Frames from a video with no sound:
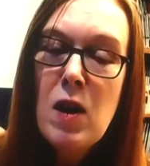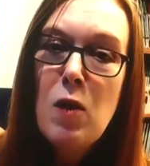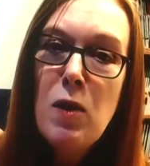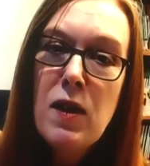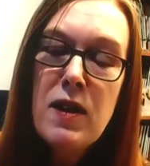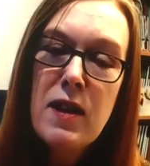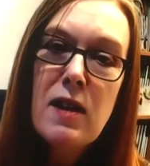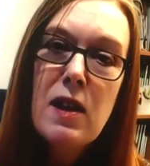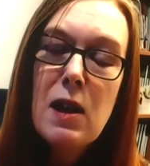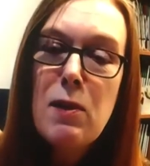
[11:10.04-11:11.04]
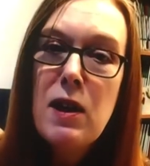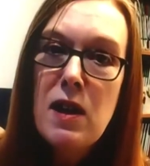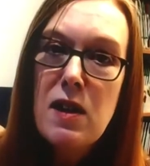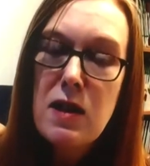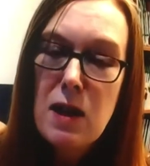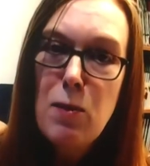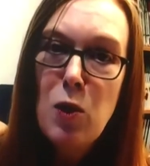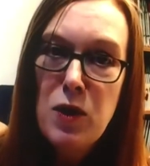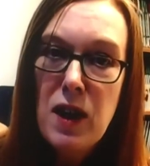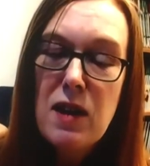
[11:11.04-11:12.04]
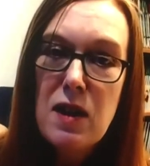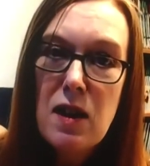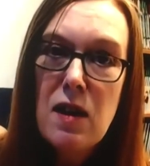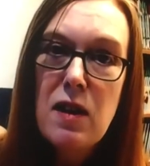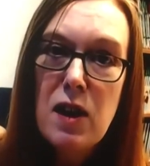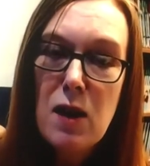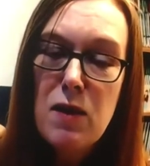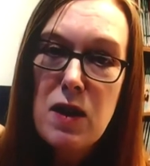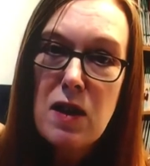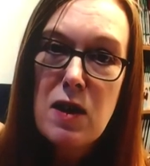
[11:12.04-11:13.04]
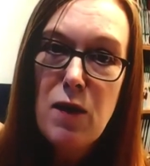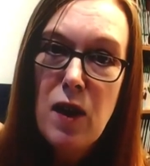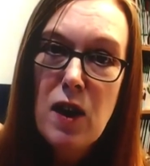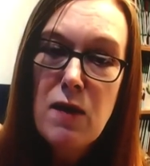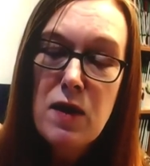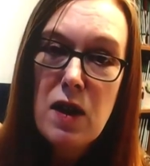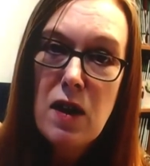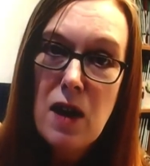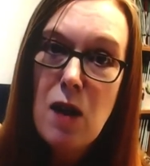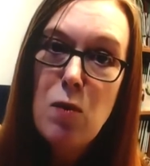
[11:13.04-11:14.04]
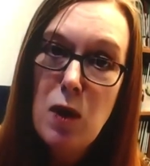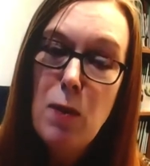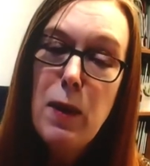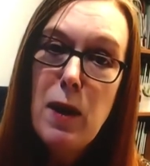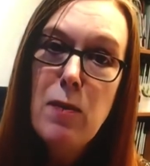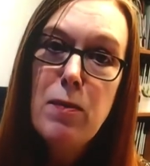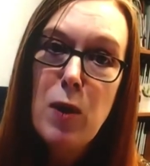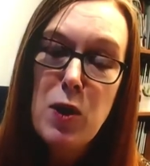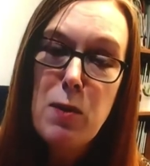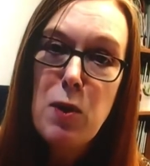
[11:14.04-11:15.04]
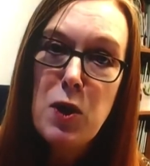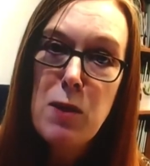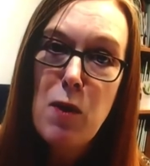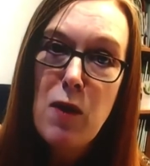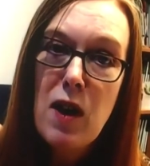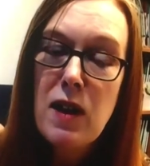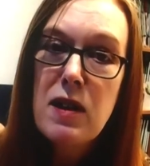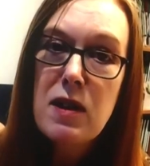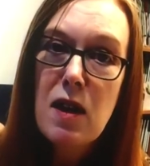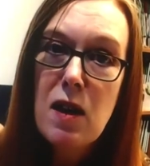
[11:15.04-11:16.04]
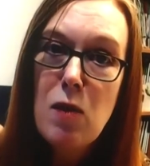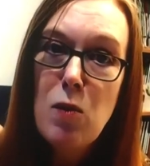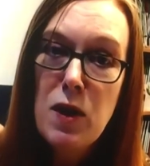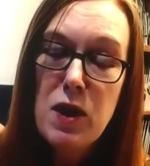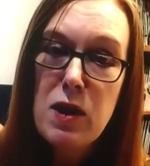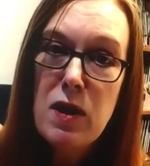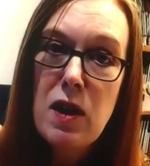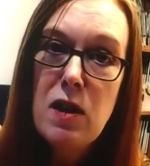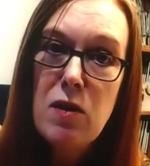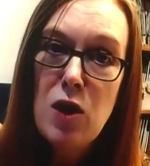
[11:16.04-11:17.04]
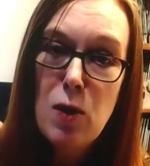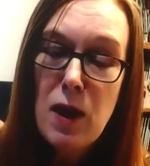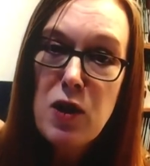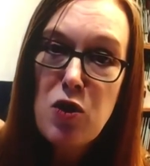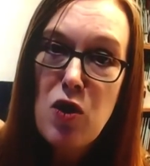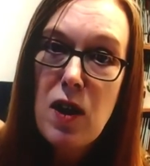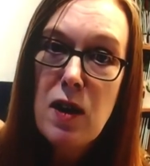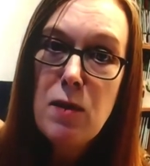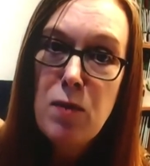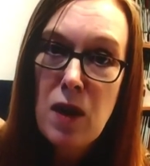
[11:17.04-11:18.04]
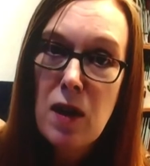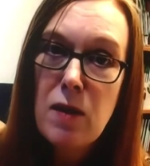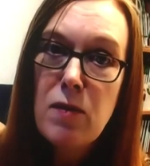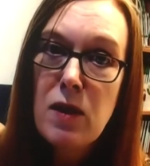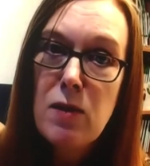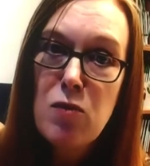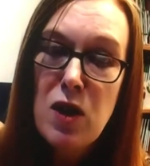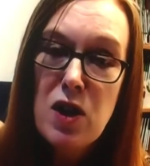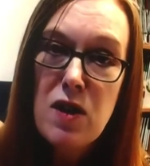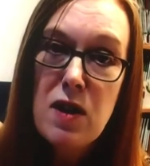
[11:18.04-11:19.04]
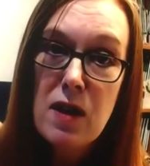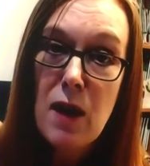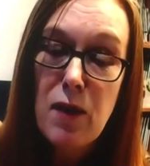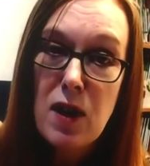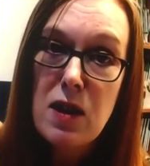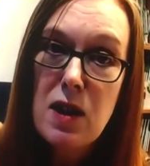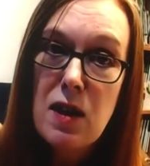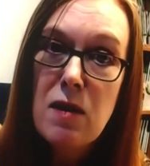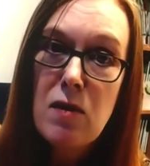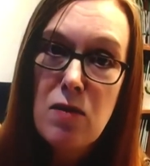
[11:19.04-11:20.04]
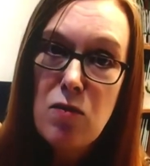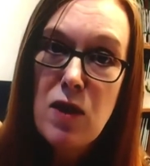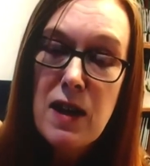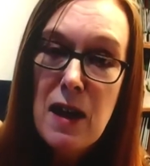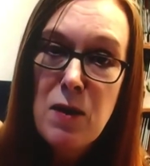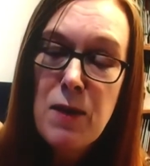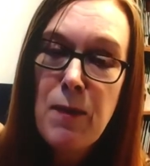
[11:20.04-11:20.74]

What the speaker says: Well, they're saying that they would like to see more data in the over 65s, and that will be possible to provide once the US trial reaches its efficacy readout.